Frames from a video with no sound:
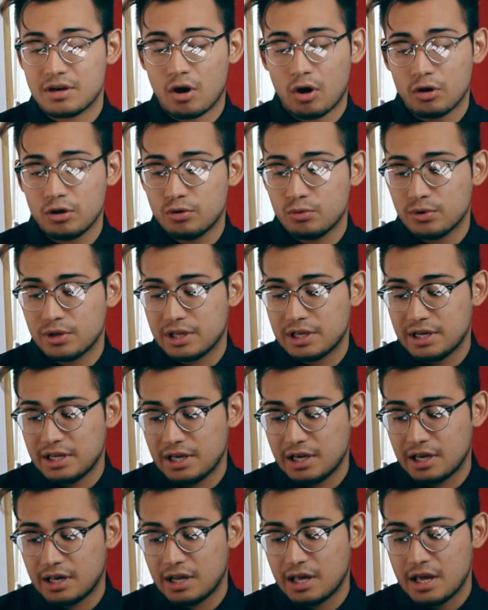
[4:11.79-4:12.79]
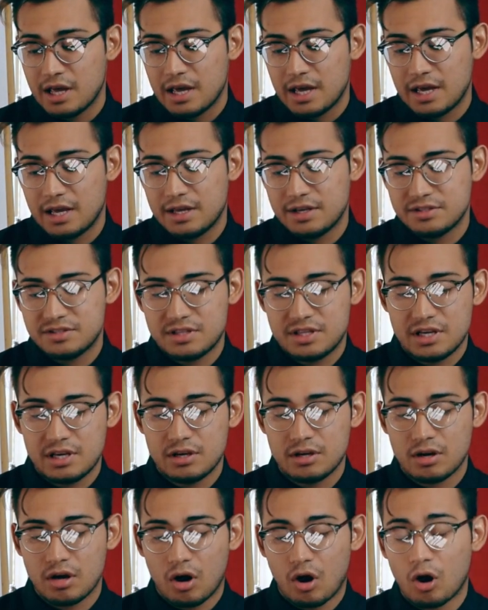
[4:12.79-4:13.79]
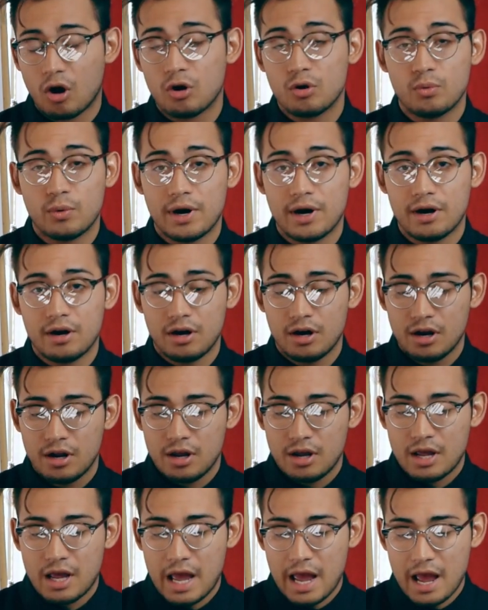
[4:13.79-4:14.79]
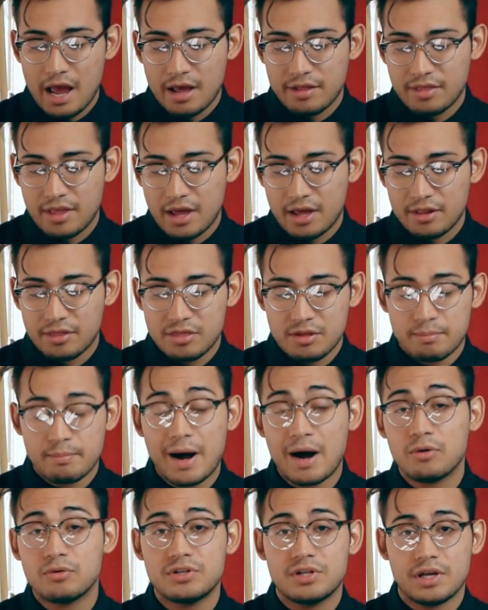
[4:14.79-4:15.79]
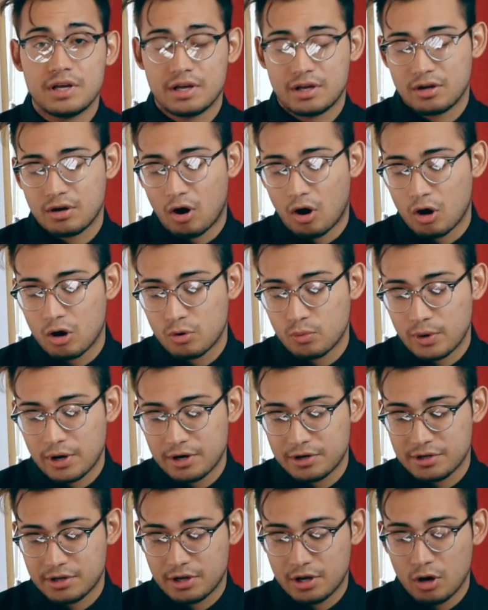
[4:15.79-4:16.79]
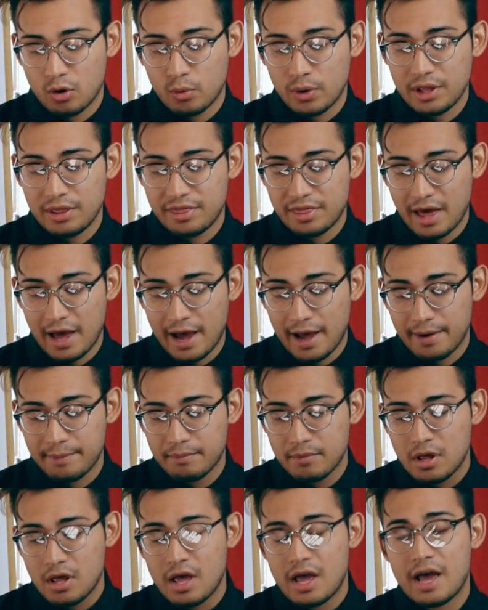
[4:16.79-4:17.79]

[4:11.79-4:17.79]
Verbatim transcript: All you really need is the hardware and then the mounting hardware to go with that.